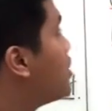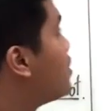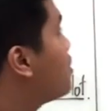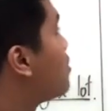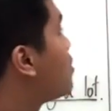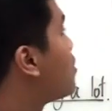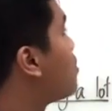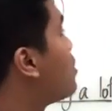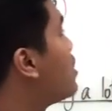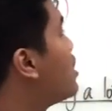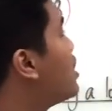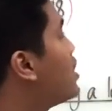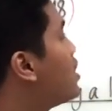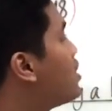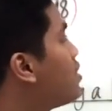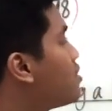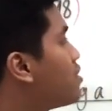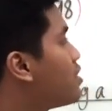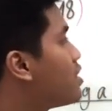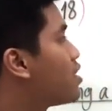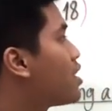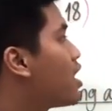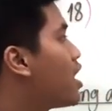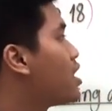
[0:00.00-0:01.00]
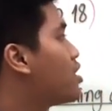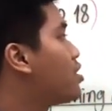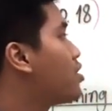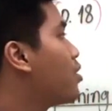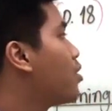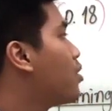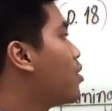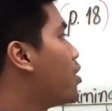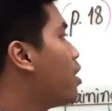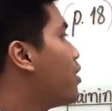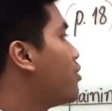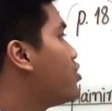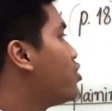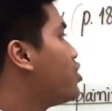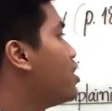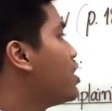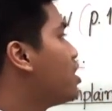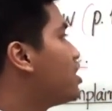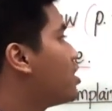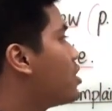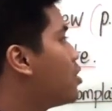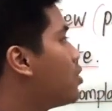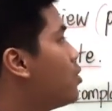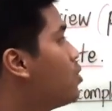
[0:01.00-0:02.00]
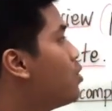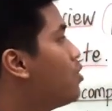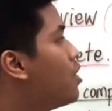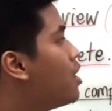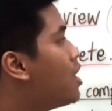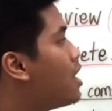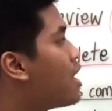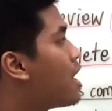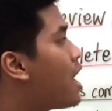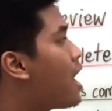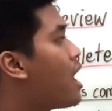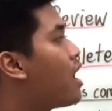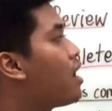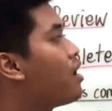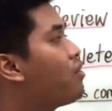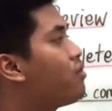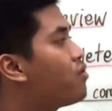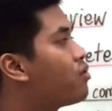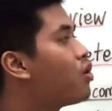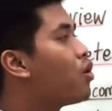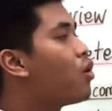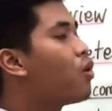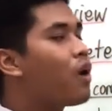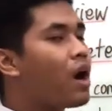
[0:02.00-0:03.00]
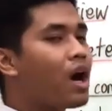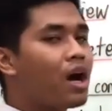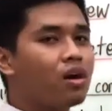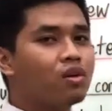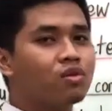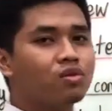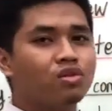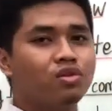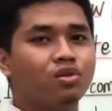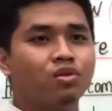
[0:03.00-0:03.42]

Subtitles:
So here's the title of unit 2, I'll go out